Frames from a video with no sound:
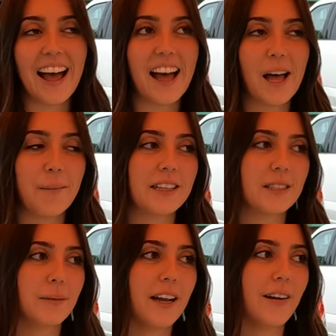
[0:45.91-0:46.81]
Um,
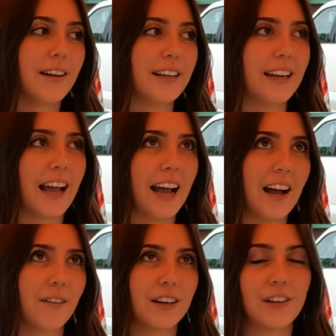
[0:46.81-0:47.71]
it's about an
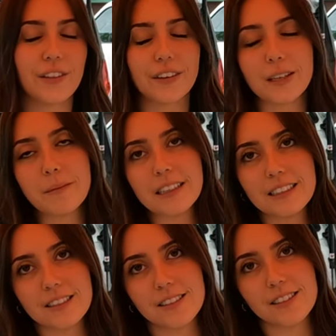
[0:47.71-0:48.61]
hour 30
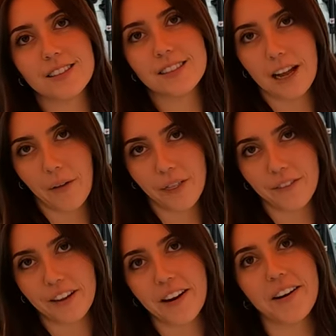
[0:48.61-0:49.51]
minutes south
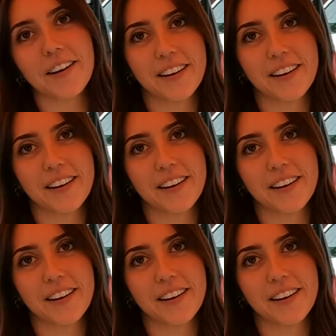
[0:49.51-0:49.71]
of here.